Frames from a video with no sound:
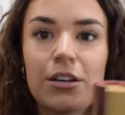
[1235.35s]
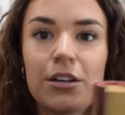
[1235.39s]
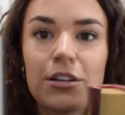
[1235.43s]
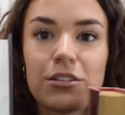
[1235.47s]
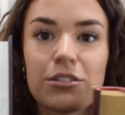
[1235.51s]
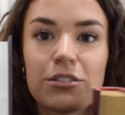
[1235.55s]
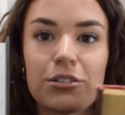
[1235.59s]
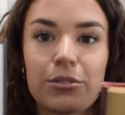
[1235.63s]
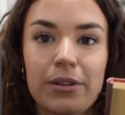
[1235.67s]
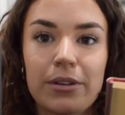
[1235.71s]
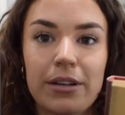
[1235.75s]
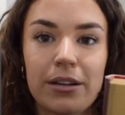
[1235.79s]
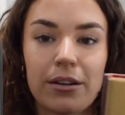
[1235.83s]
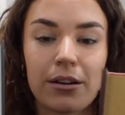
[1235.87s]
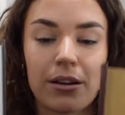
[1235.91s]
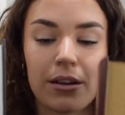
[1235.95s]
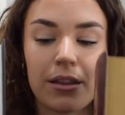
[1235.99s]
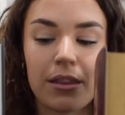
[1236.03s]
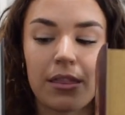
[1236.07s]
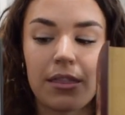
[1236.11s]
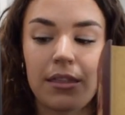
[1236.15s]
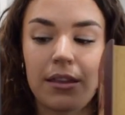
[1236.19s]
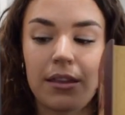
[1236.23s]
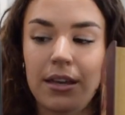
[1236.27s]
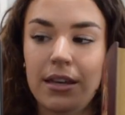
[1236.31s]
So here
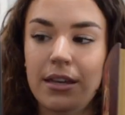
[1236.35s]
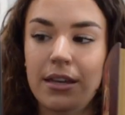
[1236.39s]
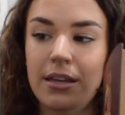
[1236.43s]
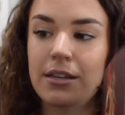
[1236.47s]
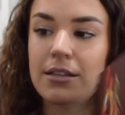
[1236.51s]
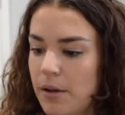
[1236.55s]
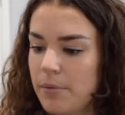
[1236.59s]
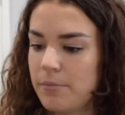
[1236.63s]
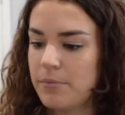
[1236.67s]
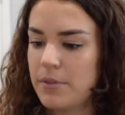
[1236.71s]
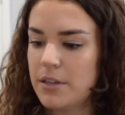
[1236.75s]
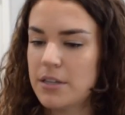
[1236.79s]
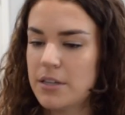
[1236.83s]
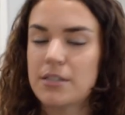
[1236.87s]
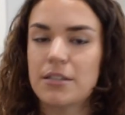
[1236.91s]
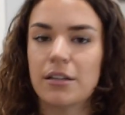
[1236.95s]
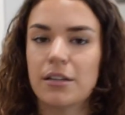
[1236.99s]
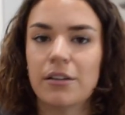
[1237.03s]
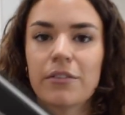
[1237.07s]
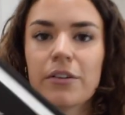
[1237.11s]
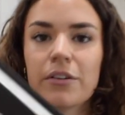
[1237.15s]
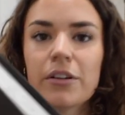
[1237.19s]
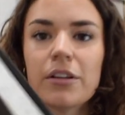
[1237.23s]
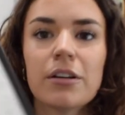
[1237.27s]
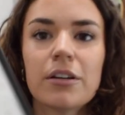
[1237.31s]
are these. The
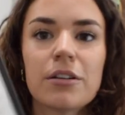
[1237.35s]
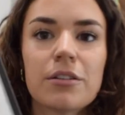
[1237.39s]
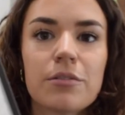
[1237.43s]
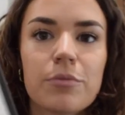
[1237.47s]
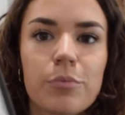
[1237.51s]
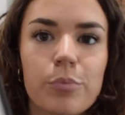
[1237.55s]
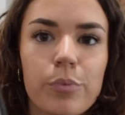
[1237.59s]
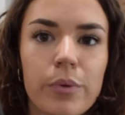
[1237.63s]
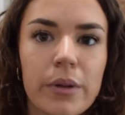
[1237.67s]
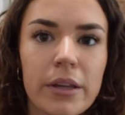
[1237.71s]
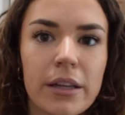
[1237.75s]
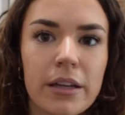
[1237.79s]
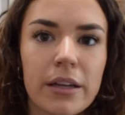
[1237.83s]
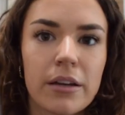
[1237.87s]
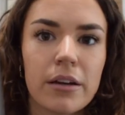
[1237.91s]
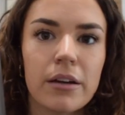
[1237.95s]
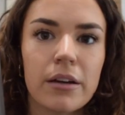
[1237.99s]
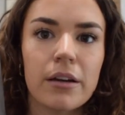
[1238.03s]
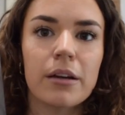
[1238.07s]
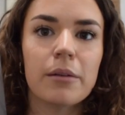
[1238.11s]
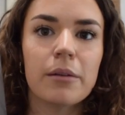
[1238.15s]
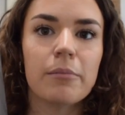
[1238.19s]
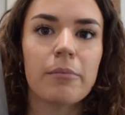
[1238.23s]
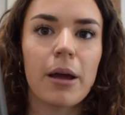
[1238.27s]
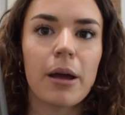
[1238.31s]
silver looks really
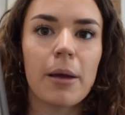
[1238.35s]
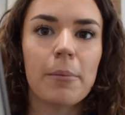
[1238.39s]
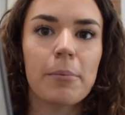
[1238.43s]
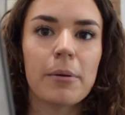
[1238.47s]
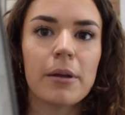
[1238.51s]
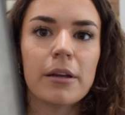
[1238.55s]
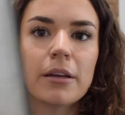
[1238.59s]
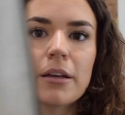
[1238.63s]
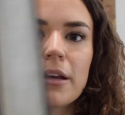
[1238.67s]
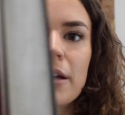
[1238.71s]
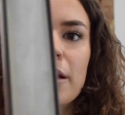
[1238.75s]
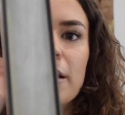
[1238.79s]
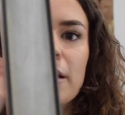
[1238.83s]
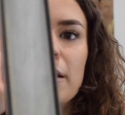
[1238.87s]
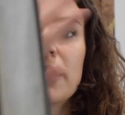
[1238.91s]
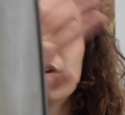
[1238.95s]
good in my opinion.